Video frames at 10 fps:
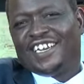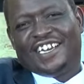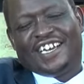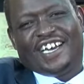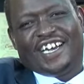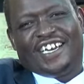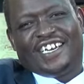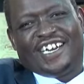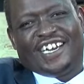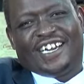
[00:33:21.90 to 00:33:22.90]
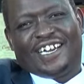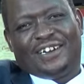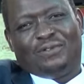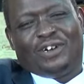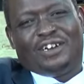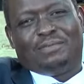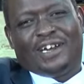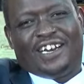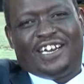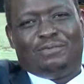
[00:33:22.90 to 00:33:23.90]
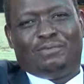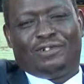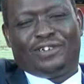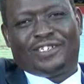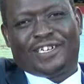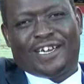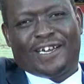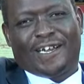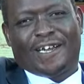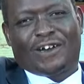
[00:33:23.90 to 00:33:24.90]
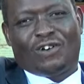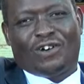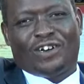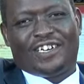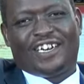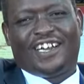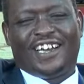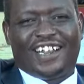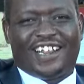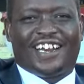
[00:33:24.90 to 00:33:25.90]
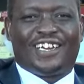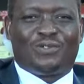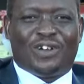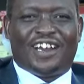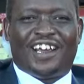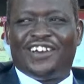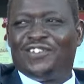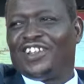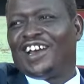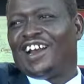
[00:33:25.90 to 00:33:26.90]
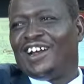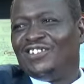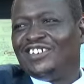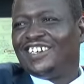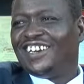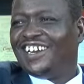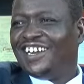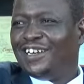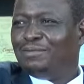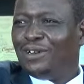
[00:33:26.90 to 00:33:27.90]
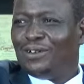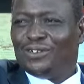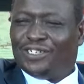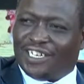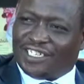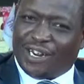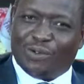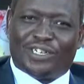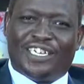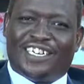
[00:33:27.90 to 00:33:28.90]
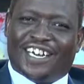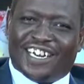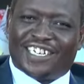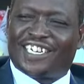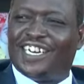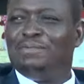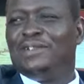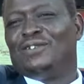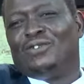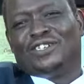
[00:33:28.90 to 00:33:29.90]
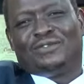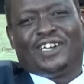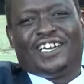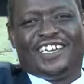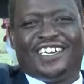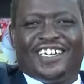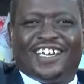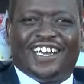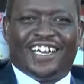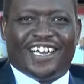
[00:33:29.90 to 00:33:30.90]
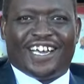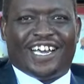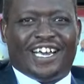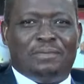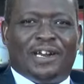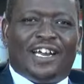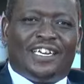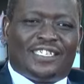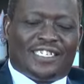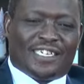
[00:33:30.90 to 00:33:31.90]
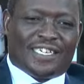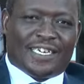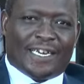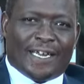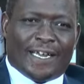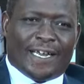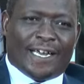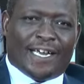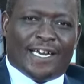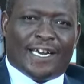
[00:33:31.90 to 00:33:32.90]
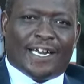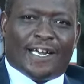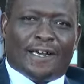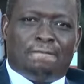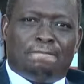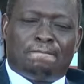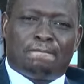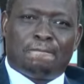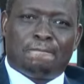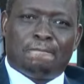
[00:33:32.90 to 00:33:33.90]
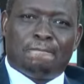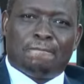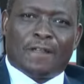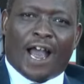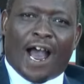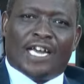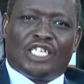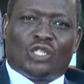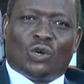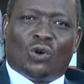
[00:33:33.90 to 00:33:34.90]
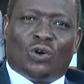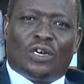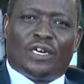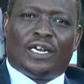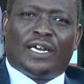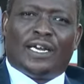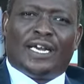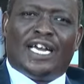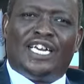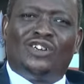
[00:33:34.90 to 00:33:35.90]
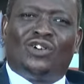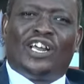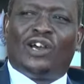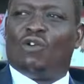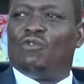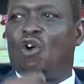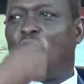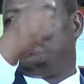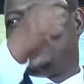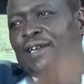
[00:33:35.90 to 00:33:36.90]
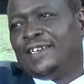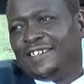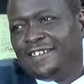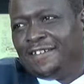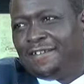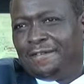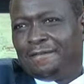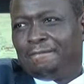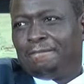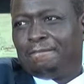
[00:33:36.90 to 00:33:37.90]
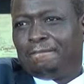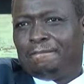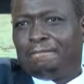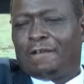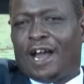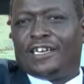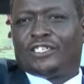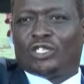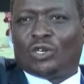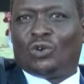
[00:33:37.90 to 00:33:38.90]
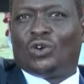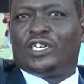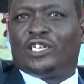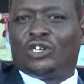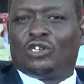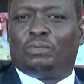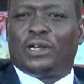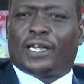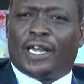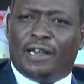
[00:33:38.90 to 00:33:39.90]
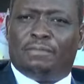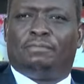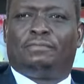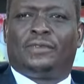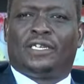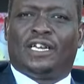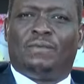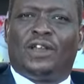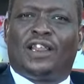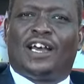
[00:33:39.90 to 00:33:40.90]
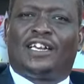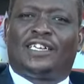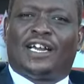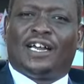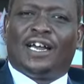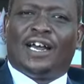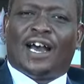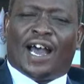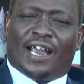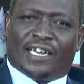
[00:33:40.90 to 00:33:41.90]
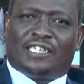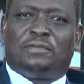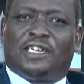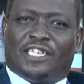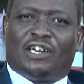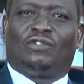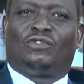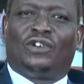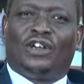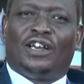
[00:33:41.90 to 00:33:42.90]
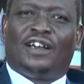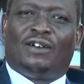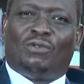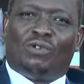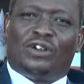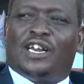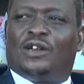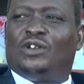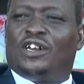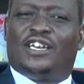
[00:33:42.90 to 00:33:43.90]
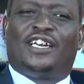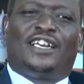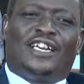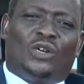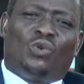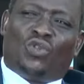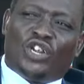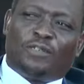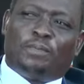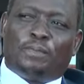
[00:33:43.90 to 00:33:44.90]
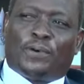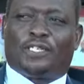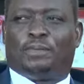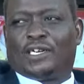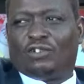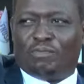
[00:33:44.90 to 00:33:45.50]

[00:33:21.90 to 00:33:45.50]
And when my name was called, that is when I knew they were around, because the shouting and the screaming was very imminent. Uh-huh. And I saw a new ray of hope. Uh-huh. And so it also became something that I asked myself, what do these people expect of me?